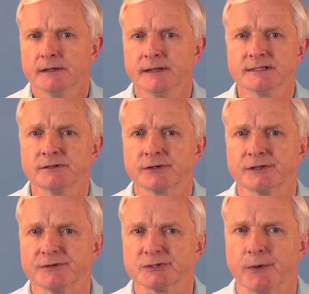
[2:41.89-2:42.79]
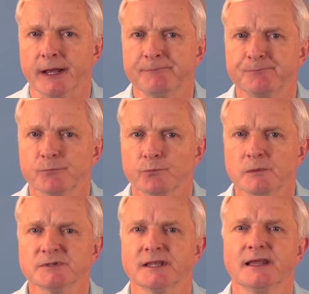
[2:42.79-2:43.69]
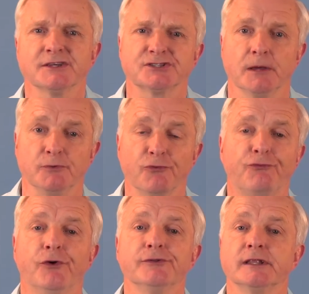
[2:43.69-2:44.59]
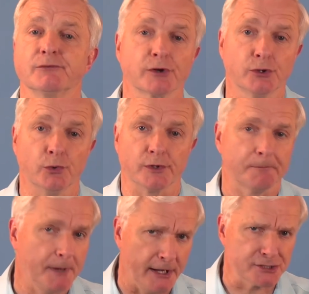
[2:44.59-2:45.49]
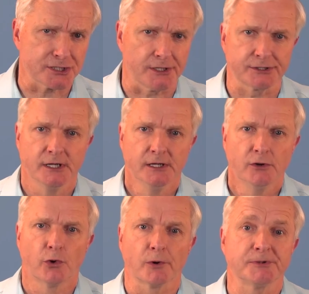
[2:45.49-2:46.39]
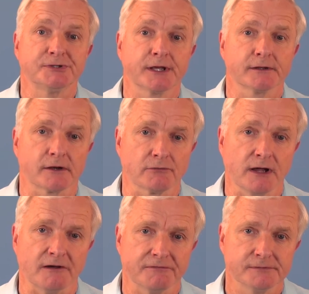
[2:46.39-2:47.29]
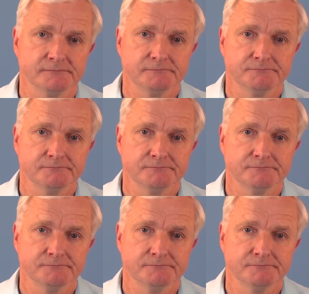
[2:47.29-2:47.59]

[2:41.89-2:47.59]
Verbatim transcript: Let's look at it this way. When was the last time you fondly recalled a pie chart or a particular graph?